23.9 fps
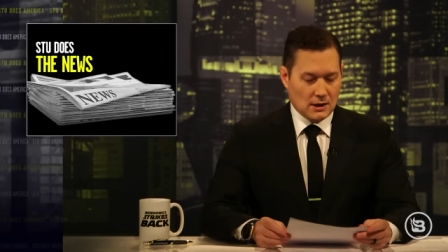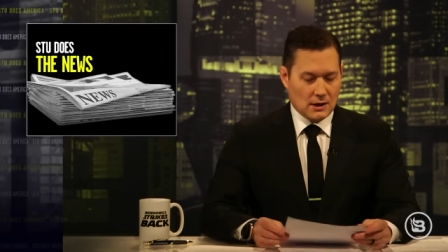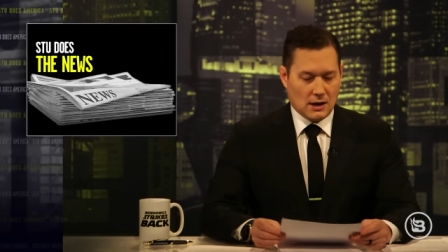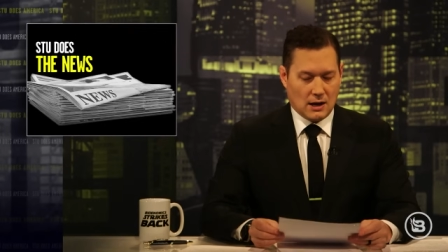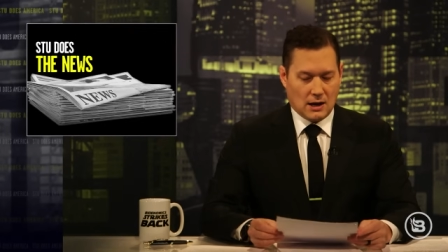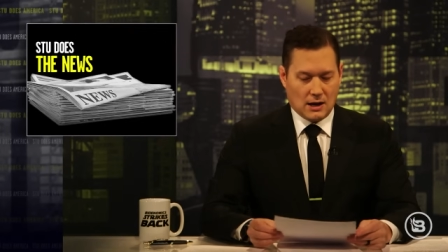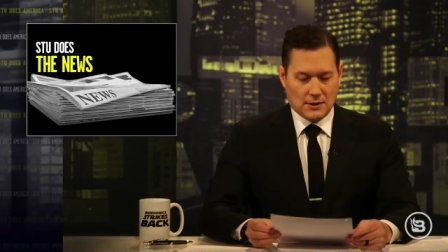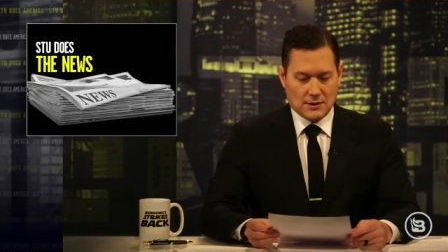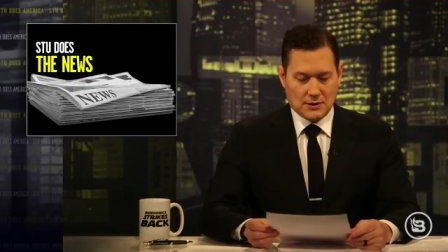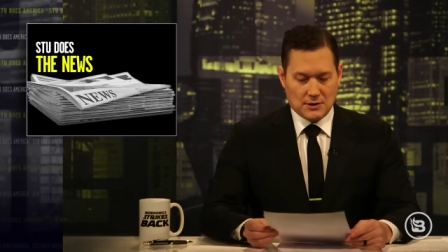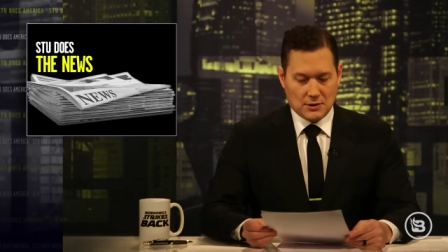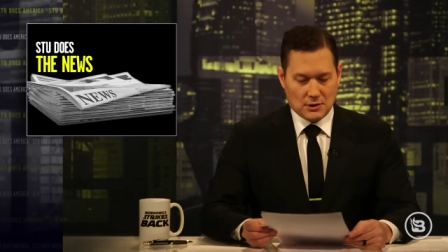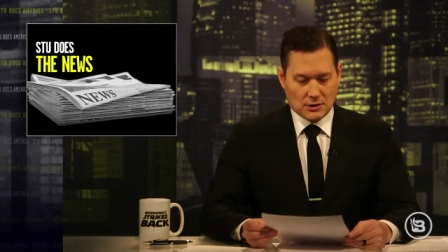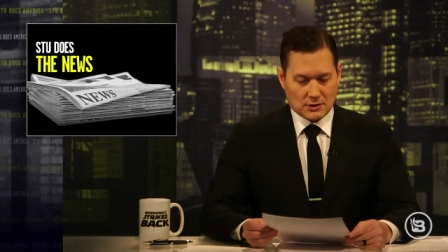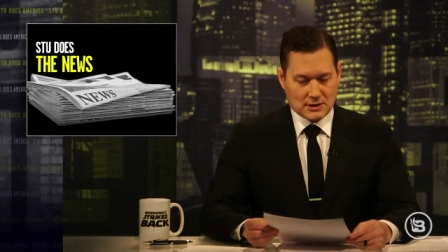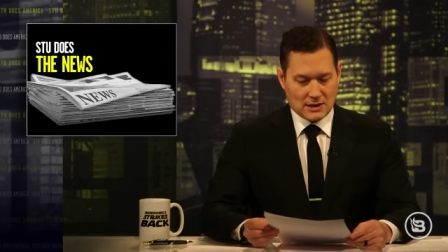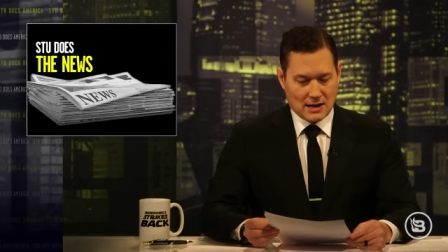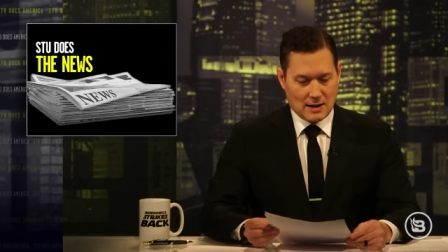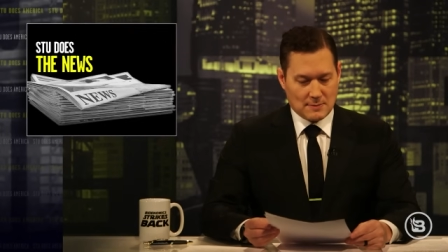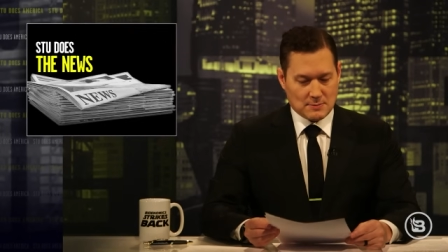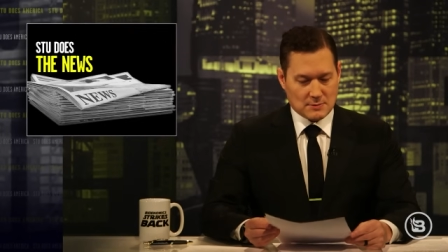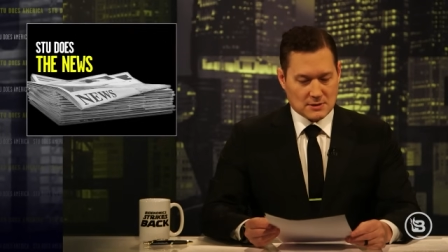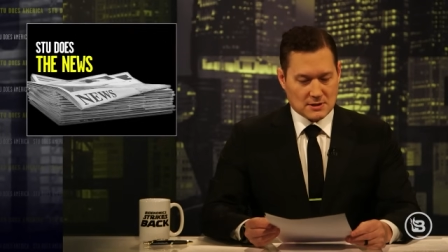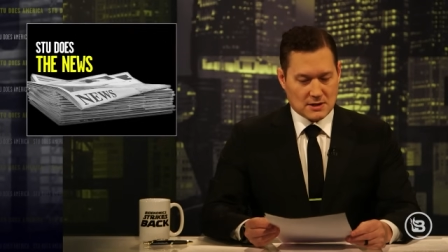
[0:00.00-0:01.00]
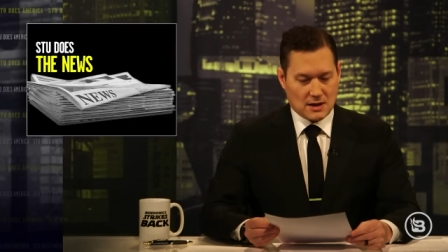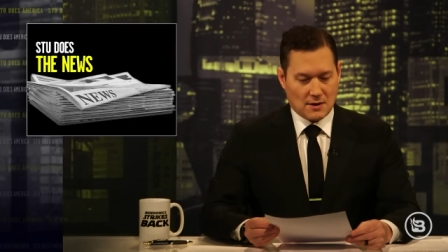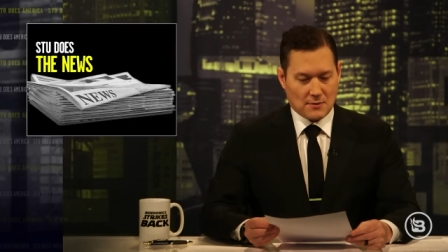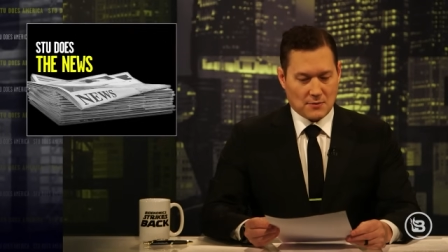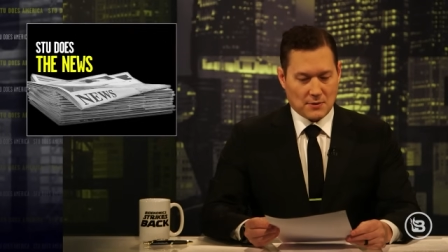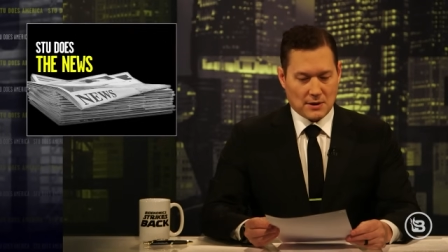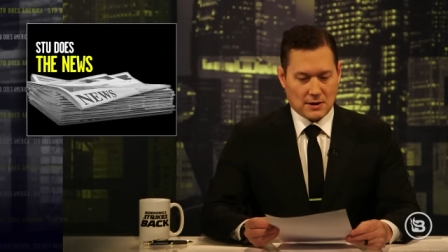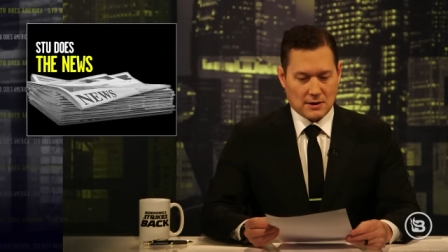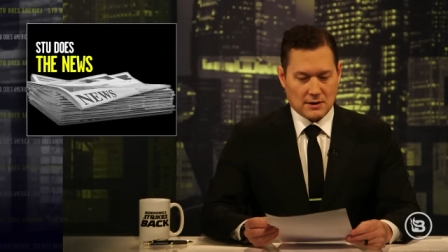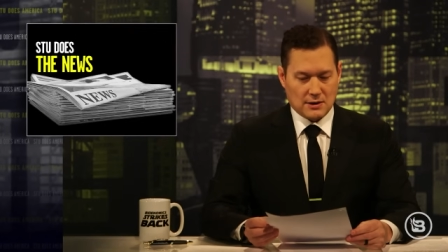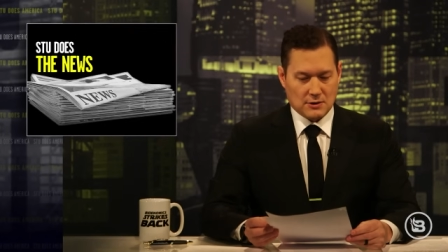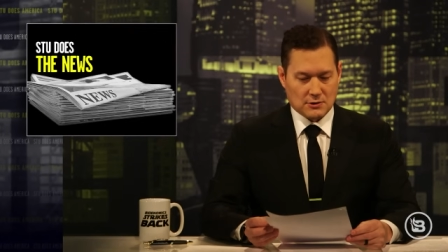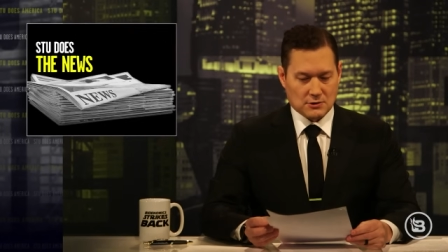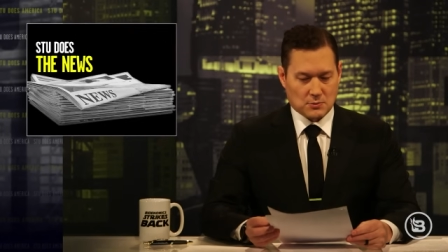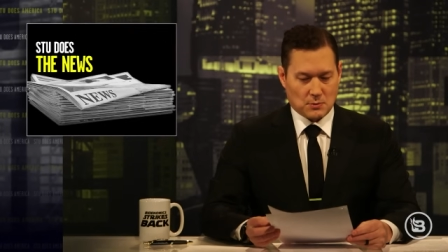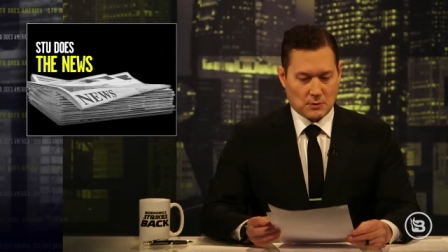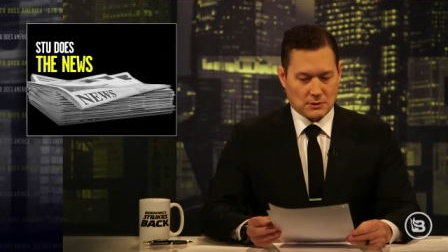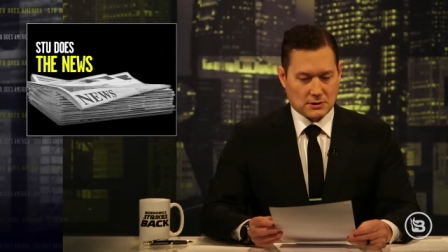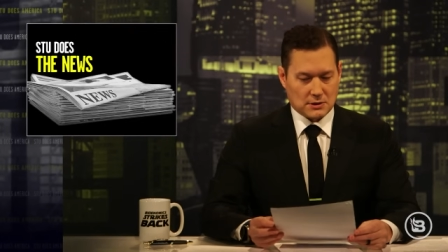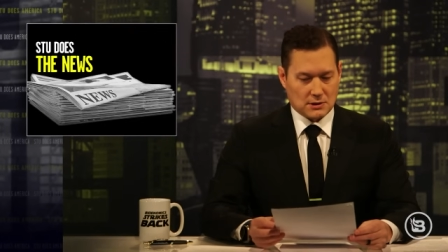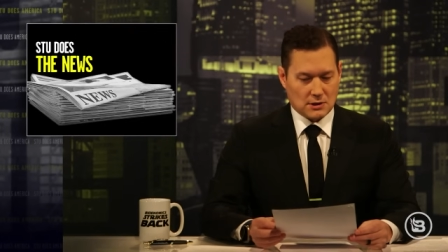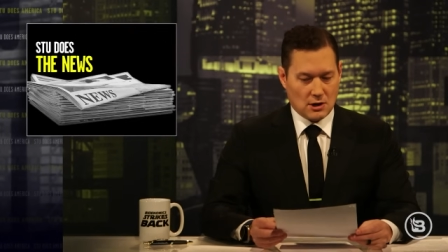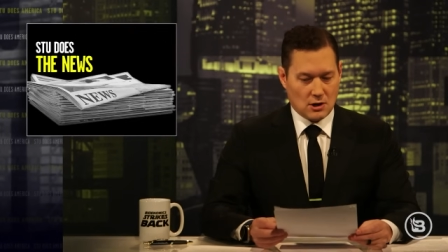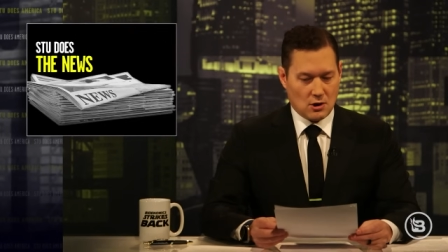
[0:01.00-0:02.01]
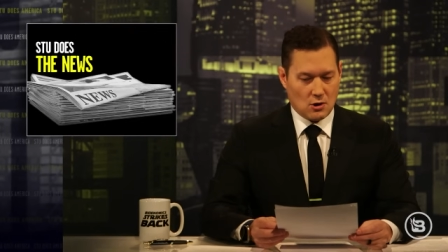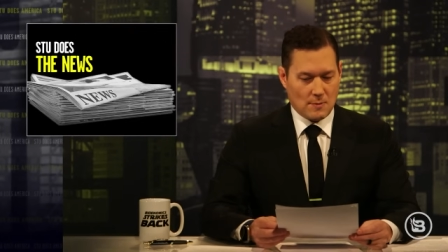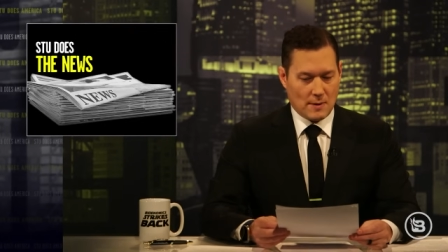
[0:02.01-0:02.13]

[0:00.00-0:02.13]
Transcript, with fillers: Uh, the New York Times is covering it. Here's what to know